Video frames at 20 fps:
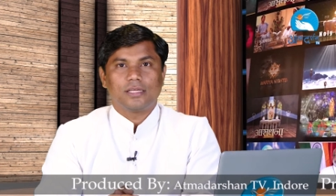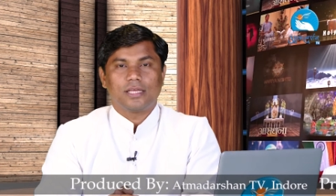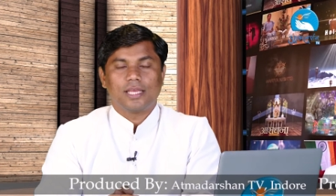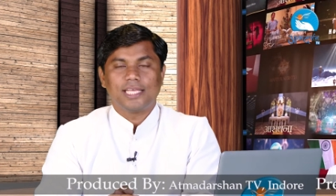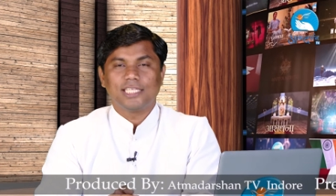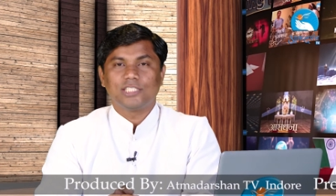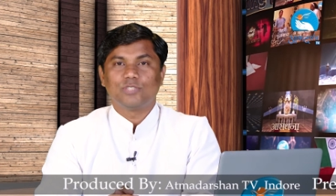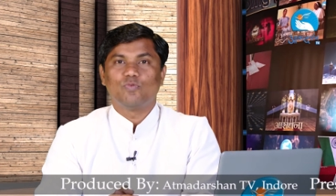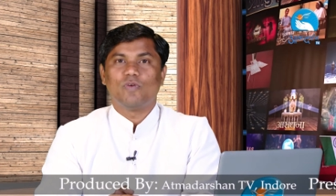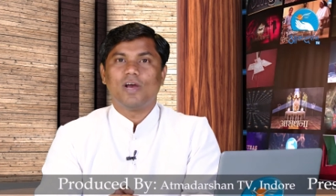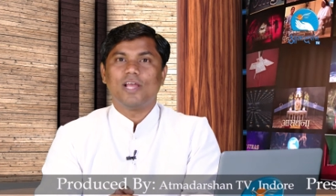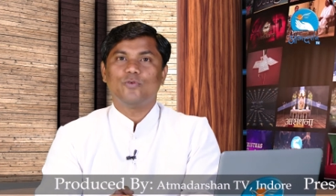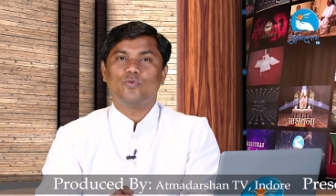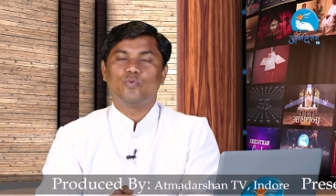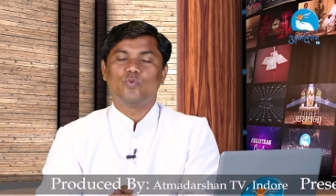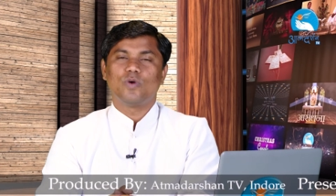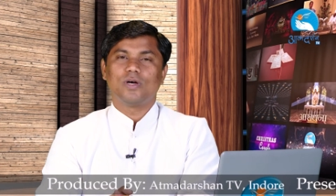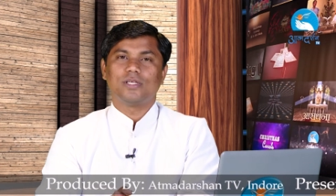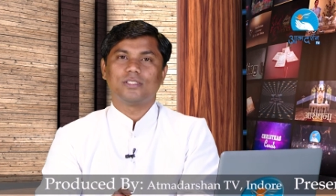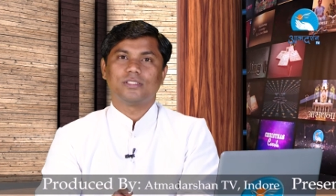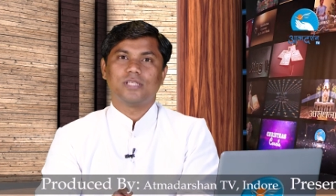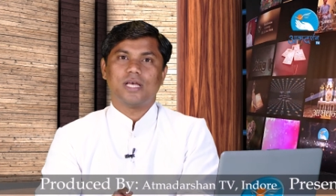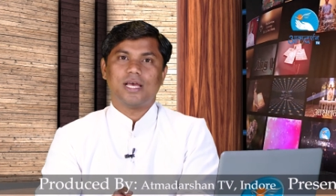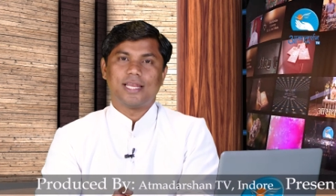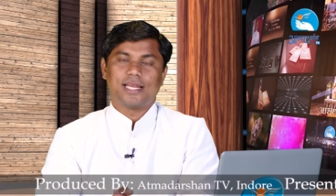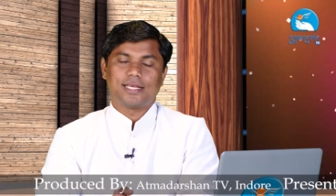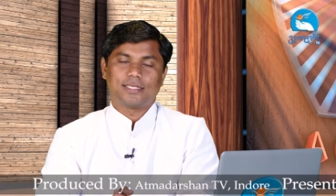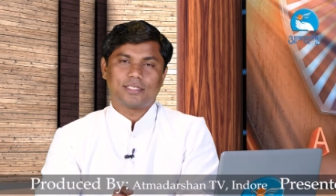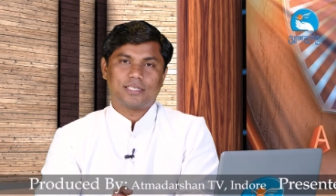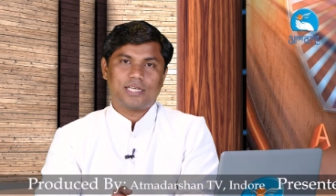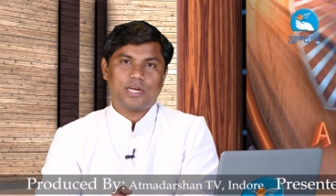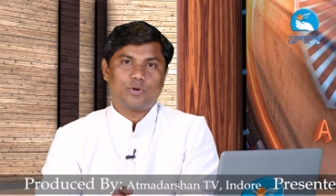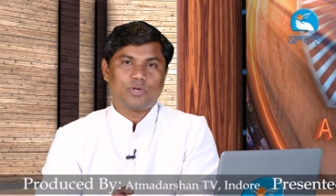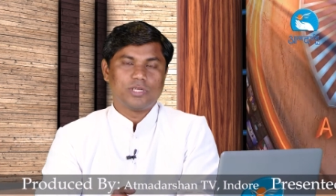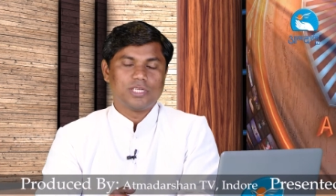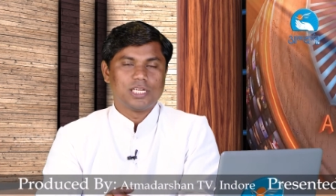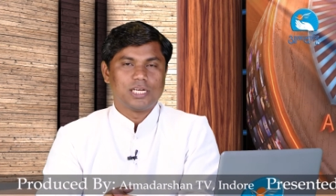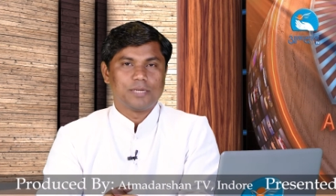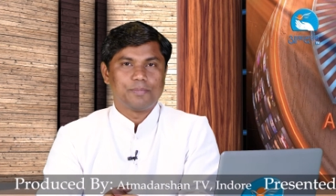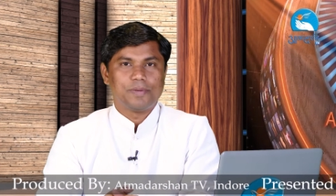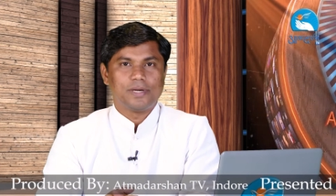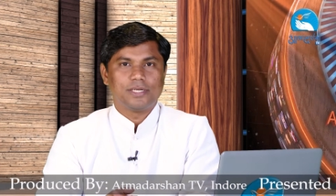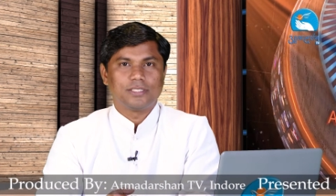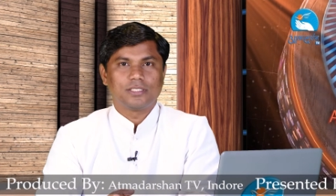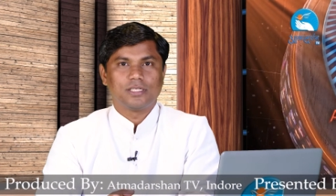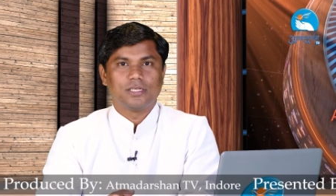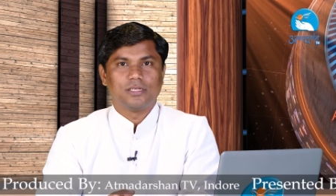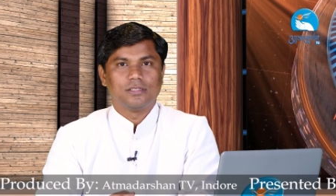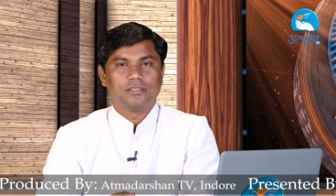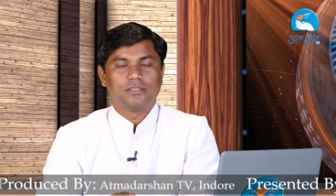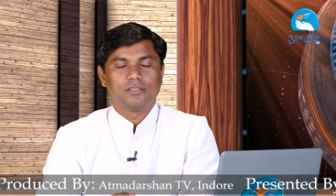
his wife was an extraordinary person.